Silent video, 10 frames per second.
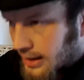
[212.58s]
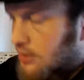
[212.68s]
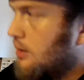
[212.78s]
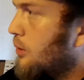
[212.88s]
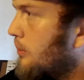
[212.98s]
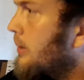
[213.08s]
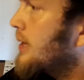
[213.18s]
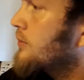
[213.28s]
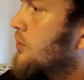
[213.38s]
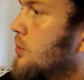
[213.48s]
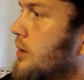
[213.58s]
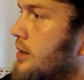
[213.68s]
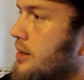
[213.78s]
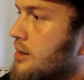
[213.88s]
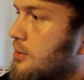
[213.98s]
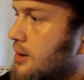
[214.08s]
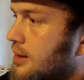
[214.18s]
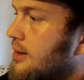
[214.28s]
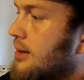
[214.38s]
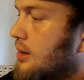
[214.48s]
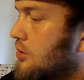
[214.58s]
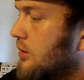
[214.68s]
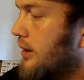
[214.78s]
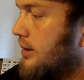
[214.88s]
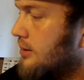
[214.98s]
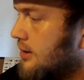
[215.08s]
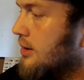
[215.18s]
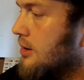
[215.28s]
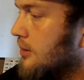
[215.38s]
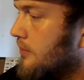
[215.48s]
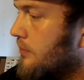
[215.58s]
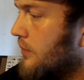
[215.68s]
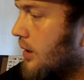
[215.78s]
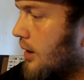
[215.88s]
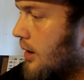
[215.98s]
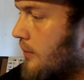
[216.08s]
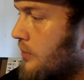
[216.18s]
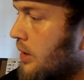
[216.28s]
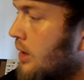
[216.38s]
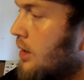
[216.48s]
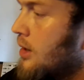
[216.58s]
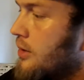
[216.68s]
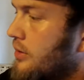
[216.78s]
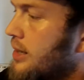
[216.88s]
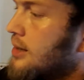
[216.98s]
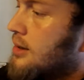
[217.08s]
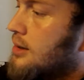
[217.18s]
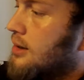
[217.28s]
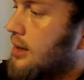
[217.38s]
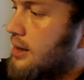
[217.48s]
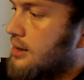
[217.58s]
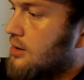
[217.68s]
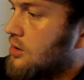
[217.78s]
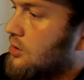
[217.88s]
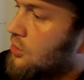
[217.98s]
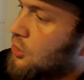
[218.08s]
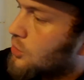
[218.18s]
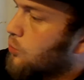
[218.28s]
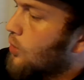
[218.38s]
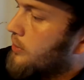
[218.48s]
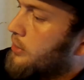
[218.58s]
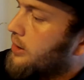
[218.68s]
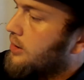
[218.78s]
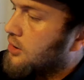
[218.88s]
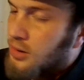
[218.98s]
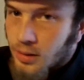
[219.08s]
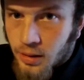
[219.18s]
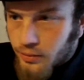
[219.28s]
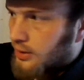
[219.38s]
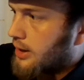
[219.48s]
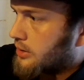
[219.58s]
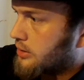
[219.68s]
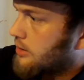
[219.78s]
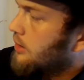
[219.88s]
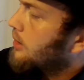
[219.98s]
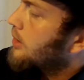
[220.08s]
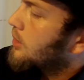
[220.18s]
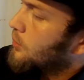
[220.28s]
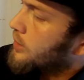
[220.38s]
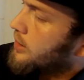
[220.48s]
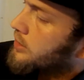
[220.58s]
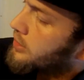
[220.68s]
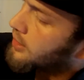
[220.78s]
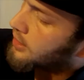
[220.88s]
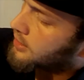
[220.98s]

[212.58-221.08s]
sounds a little mean for what it is, but it is actually a system. This is just one piece of leather with